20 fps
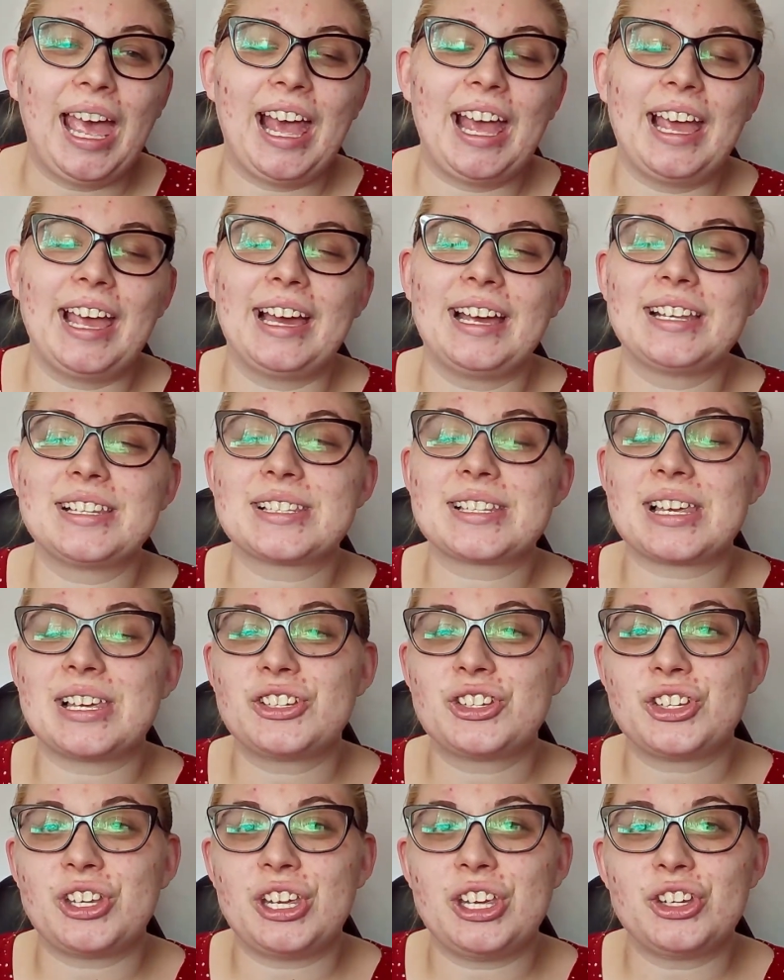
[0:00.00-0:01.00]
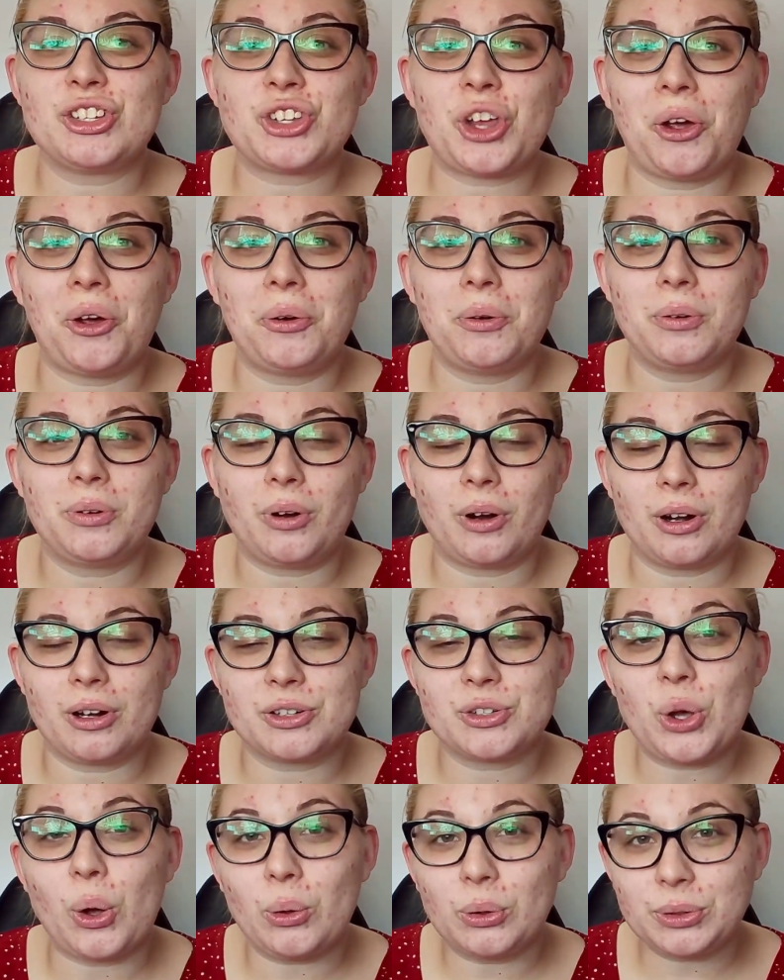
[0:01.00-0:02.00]
and she
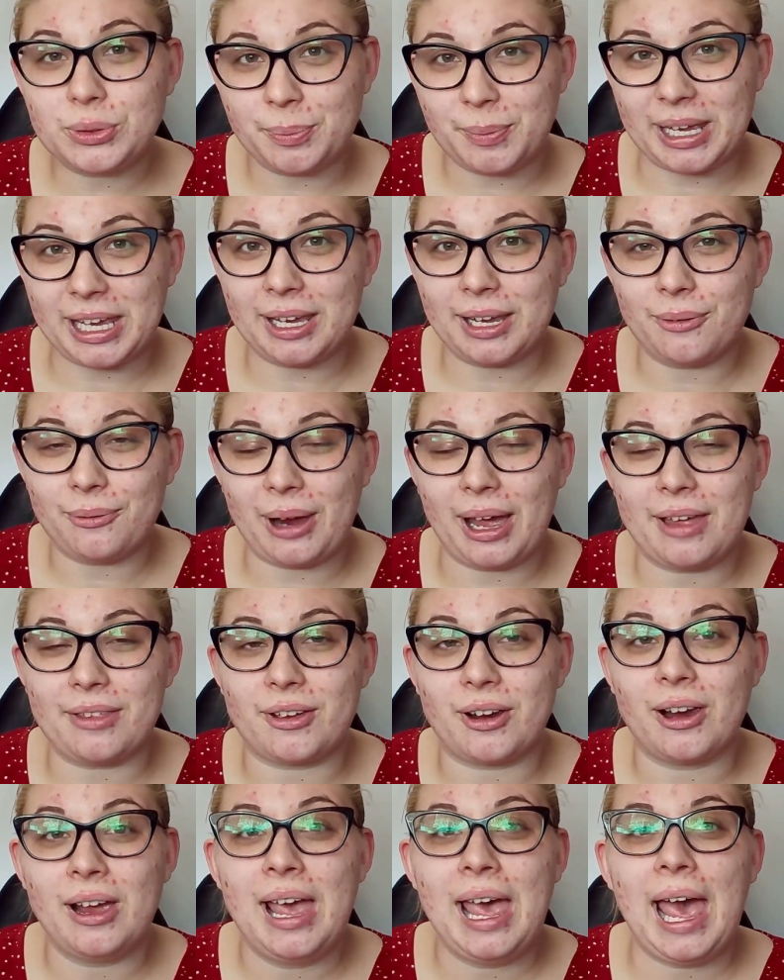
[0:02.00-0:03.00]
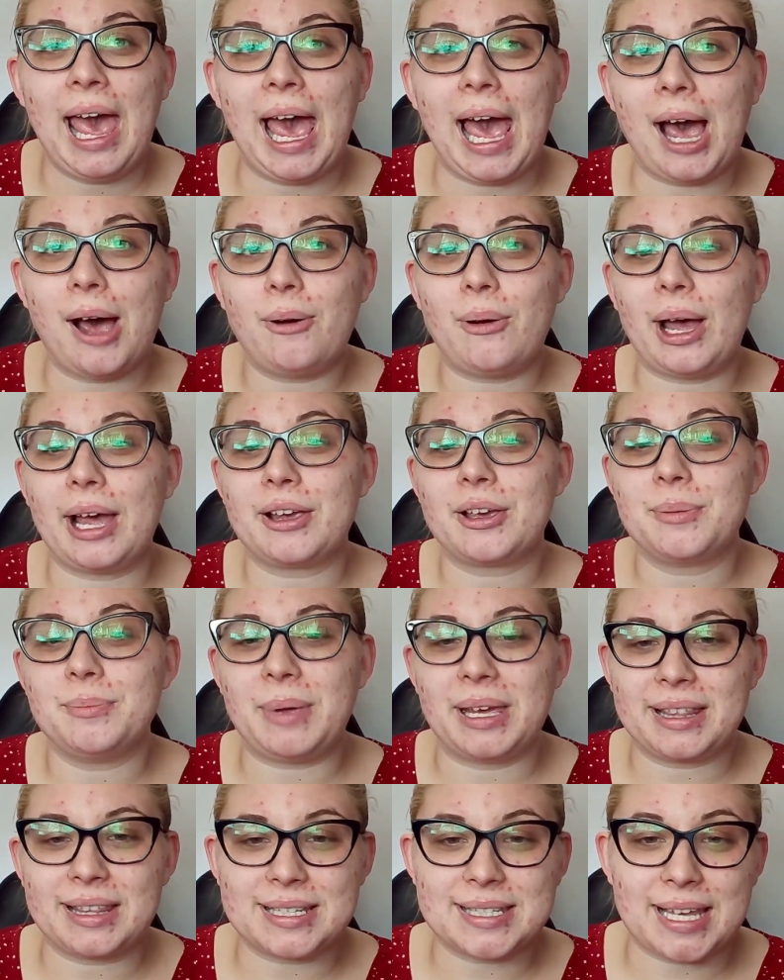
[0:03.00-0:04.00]
told me rather how I could
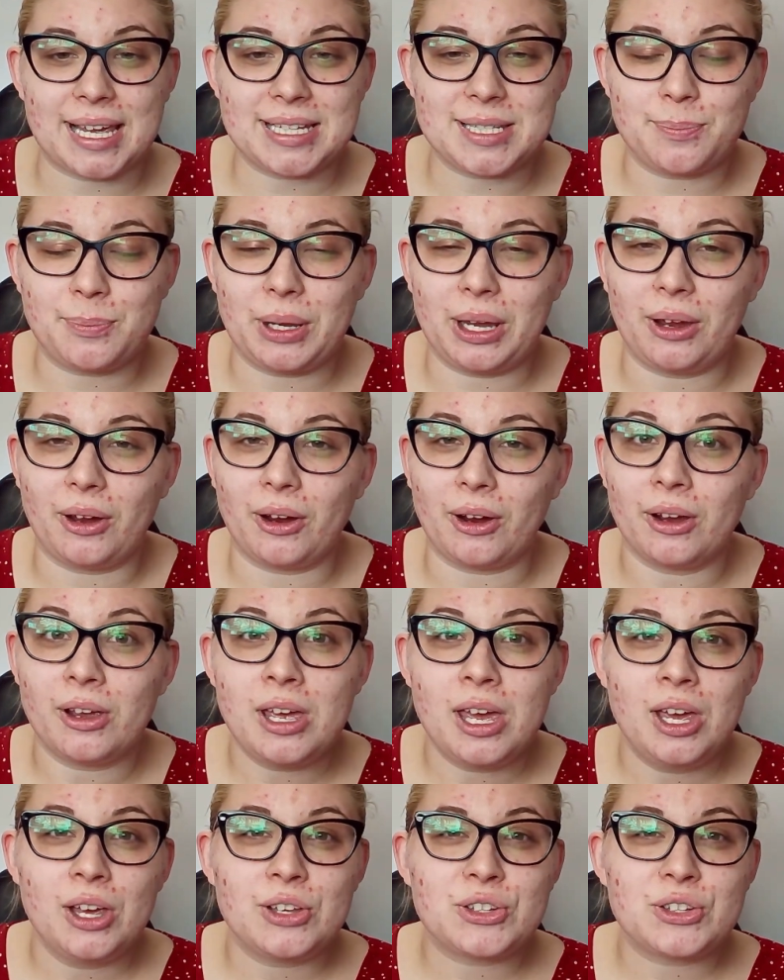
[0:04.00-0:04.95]
make the size bigger.